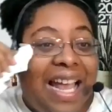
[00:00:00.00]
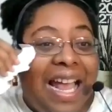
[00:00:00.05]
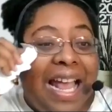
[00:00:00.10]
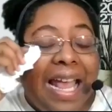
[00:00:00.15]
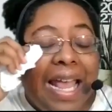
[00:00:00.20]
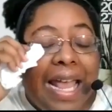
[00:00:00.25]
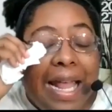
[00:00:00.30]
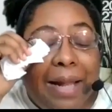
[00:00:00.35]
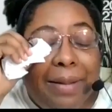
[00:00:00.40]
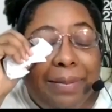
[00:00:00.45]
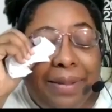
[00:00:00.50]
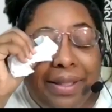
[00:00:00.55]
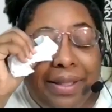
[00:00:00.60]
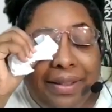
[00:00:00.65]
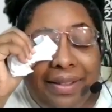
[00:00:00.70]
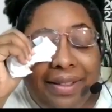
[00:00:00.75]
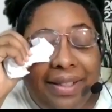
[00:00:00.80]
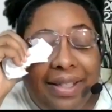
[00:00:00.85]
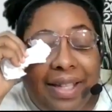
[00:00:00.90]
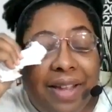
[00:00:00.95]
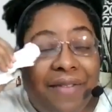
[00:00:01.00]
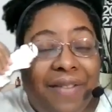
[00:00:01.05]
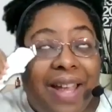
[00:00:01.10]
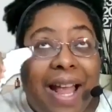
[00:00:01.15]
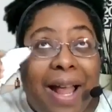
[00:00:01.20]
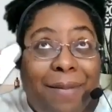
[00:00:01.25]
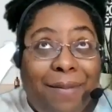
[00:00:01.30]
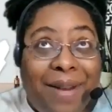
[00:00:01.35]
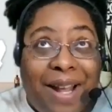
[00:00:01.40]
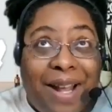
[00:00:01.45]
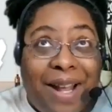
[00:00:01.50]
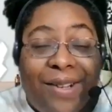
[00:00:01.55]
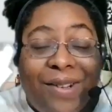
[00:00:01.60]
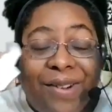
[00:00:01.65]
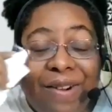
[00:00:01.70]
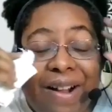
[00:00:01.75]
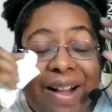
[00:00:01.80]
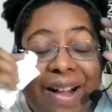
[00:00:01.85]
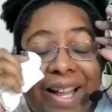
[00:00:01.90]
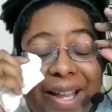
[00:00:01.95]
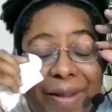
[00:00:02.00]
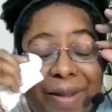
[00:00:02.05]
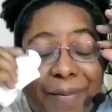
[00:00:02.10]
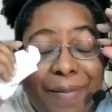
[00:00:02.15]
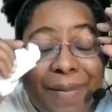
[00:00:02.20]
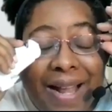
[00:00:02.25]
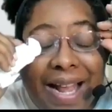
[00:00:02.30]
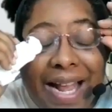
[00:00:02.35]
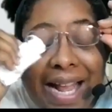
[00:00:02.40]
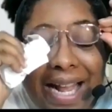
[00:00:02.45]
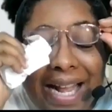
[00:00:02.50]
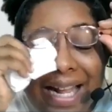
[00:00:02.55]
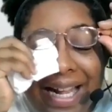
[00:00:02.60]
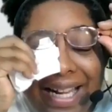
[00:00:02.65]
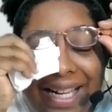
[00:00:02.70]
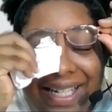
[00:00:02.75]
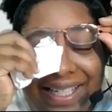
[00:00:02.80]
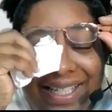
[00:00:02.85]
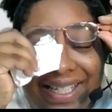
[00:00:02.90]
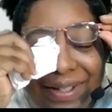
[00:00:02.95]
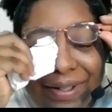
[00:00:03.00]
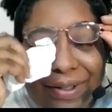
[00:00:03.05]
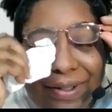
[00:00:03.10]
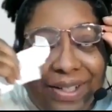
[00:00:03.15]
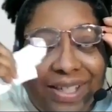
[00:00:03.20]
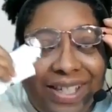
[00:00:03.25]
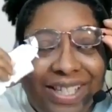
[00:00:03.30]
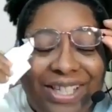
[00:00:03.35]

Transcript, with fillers: it. I absolutely love it. I'm not crying. My eyes are